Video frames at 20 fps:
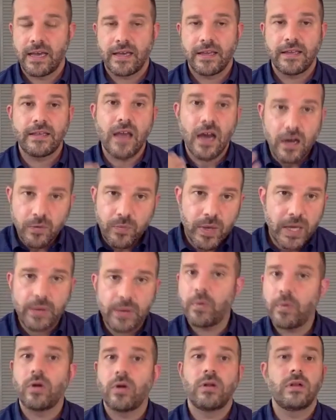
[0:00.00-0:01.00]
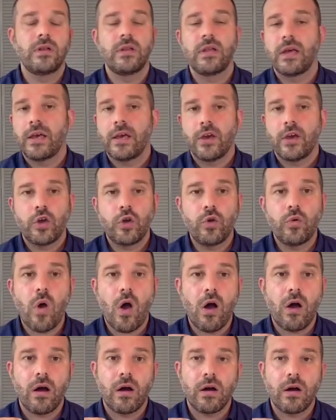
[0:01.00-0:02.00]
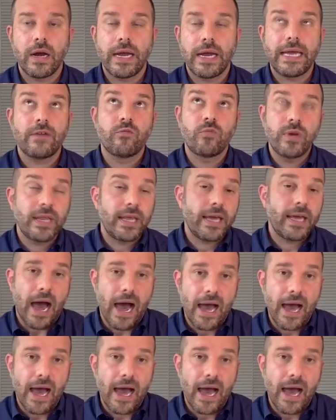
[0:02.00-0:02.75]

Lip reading: young people who are in really,